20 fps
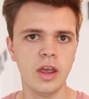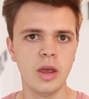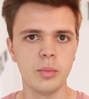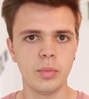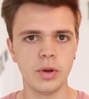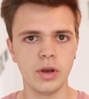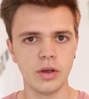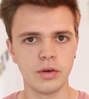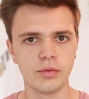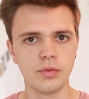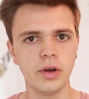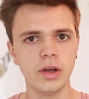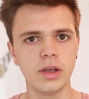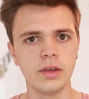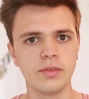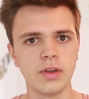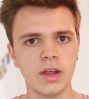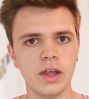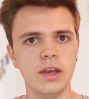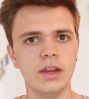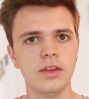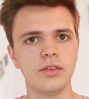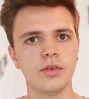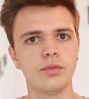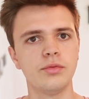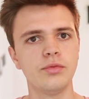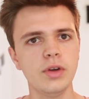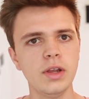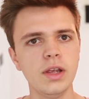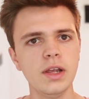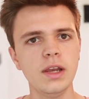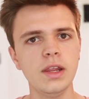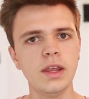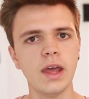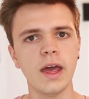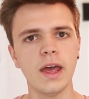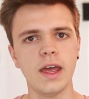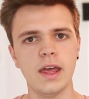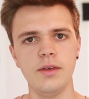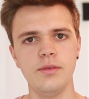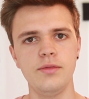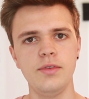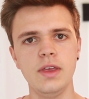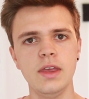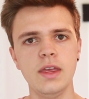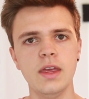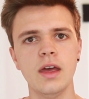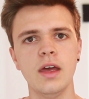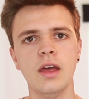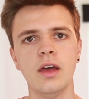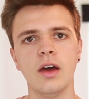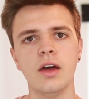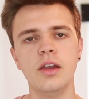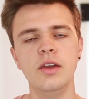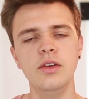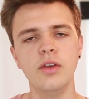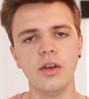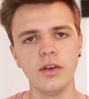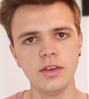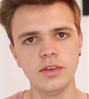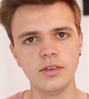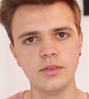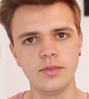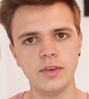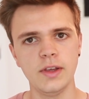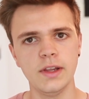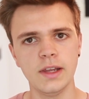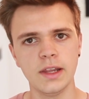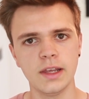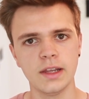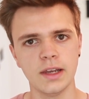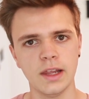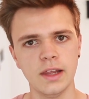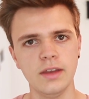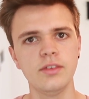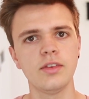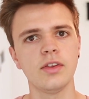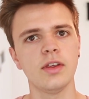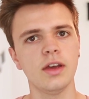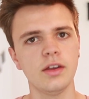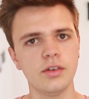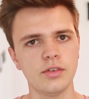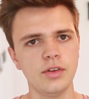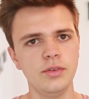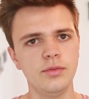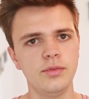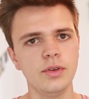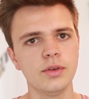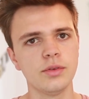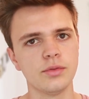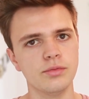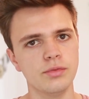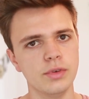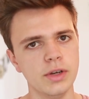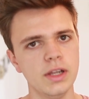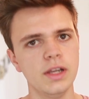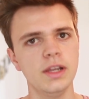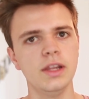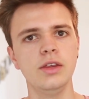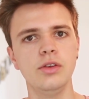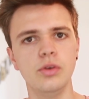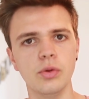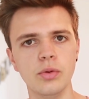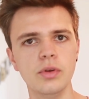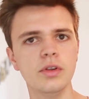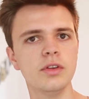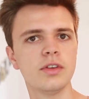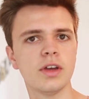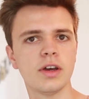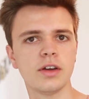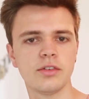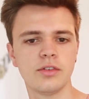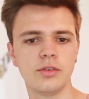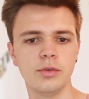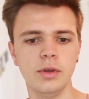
but it arrived and it's a really heavy and nice feeling lens. It actually feels really good attached to